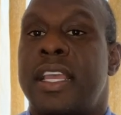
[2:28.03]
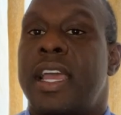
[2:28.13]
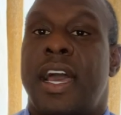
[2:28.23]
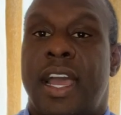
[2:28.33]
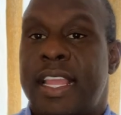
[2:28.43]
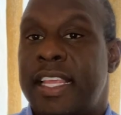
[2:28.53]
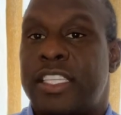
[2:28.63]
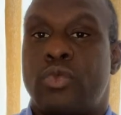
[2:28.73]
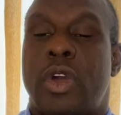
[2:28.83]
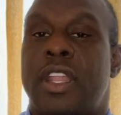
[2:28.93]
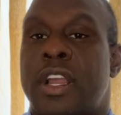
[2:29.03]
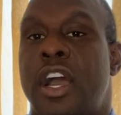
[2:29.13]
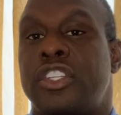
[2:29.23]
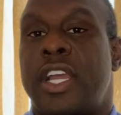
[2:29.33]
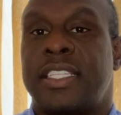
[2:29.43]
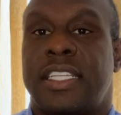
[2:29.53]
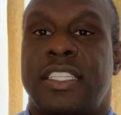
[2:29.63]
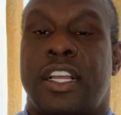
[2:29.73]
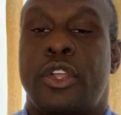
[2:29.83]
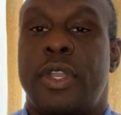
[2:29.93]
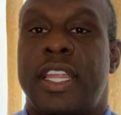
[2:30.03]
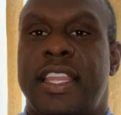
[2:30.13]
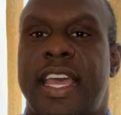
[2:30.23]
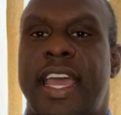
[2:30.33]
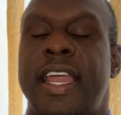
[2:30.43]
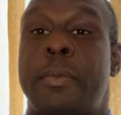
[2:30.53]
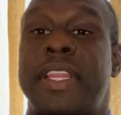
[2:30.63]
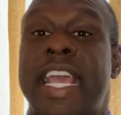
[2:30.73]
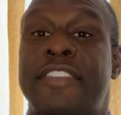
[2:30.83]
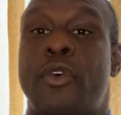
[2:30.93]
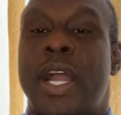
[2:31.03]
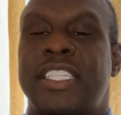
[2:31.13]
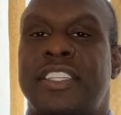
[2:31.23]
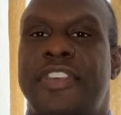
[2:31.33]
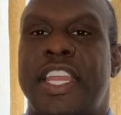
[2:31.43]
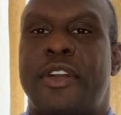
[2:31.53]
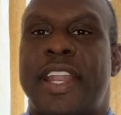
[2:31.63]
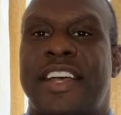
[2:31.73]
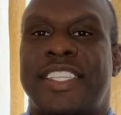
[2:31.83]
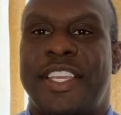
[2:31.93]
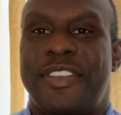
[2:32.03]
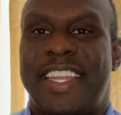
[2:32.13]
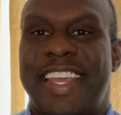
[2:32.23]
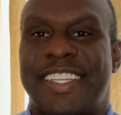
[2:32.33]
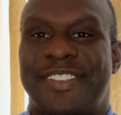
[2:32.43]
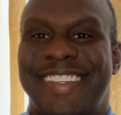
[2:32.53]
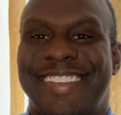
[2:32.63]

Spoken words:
And this is one of the contracts that's included in that. But thanks for watching this video, and I'll see you in the next one.